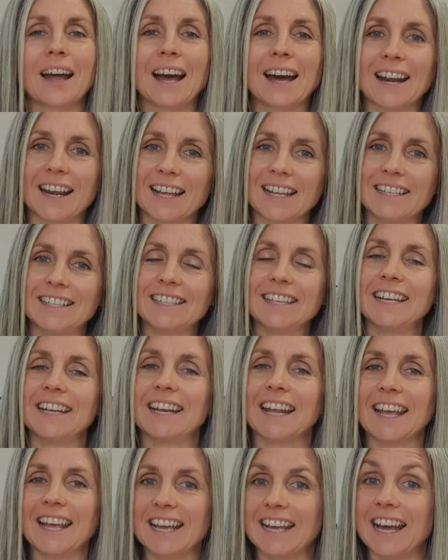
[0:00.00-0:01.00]

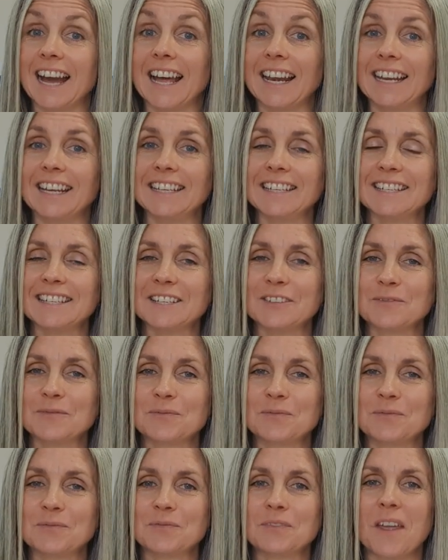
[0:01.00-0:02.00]
Argentina y Gales.
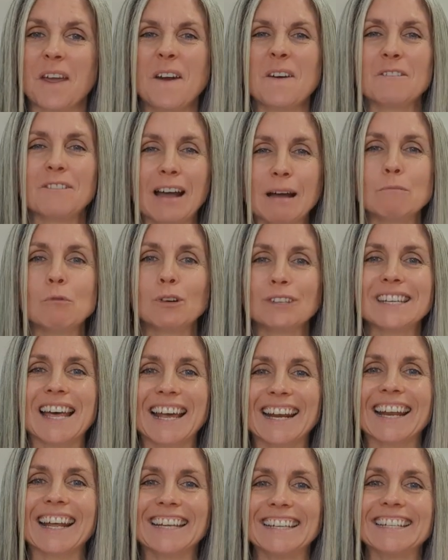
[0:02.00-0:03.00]
Vamos,
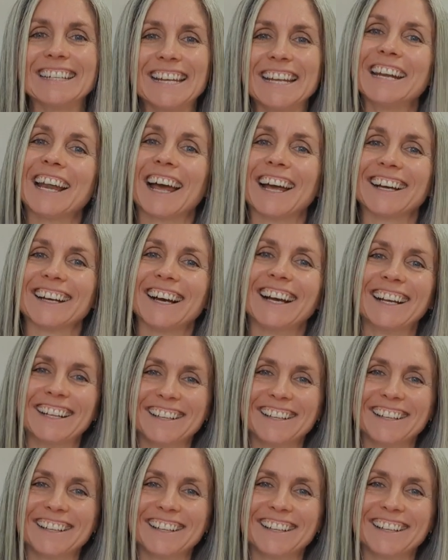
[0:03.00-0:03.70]
Argentina.